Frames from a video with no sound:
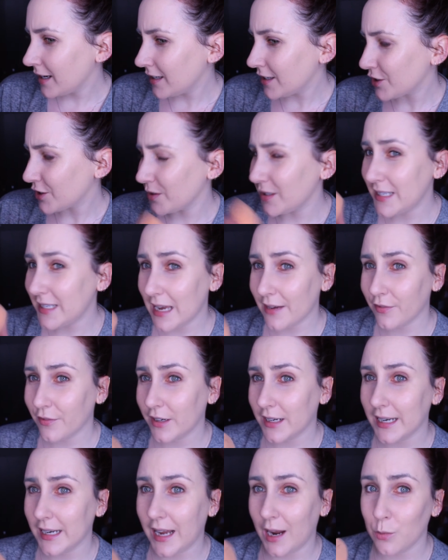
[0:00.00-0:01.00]
So
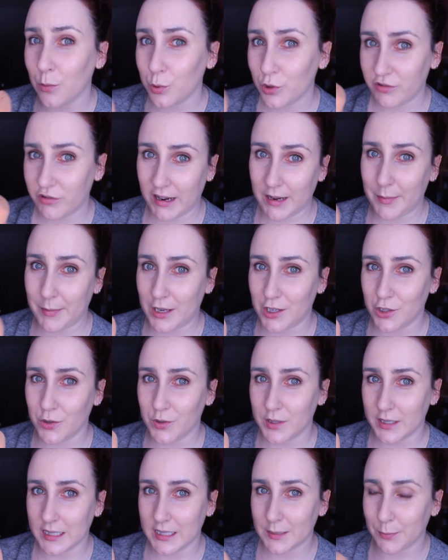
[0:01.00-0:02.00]
definitely I would recommend
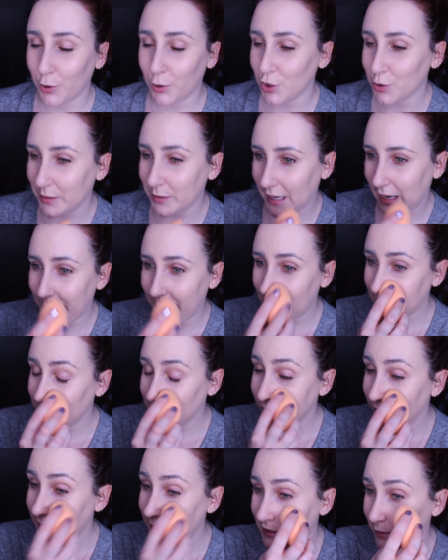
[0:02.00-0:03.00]
using a sponge with that. I'm actually
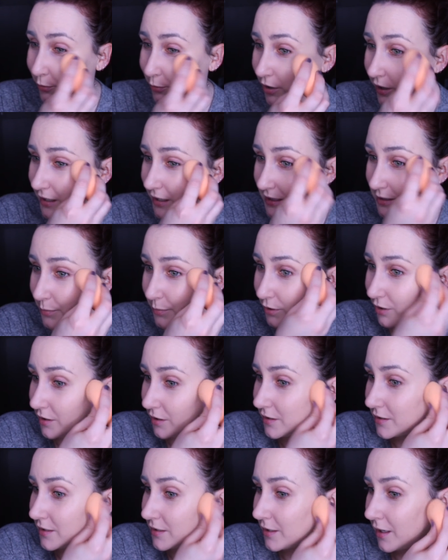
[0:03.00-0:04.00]
really surprised
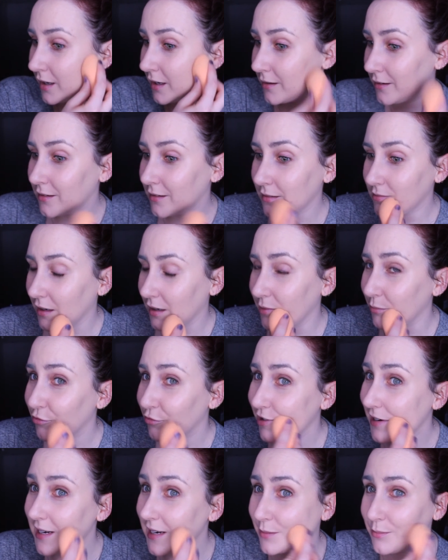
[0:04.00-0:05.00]
because I'm
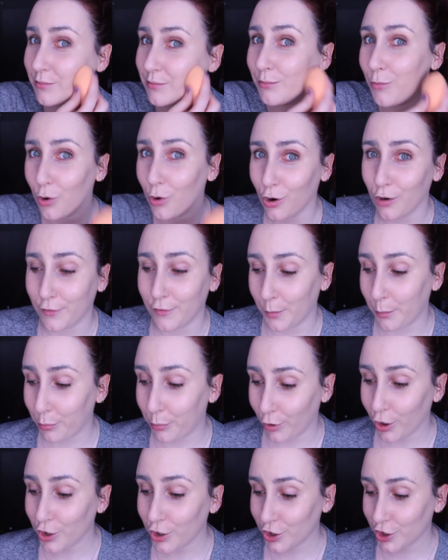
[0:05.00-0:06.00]
really more of a
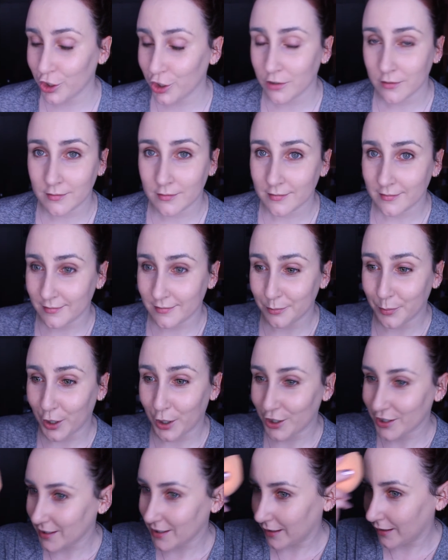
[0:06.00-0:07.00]
brush
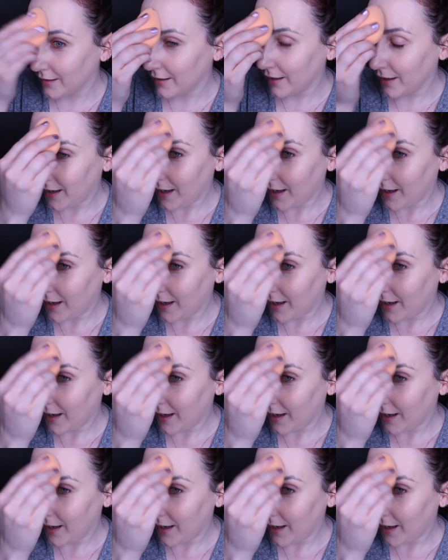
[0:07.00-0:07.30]
person.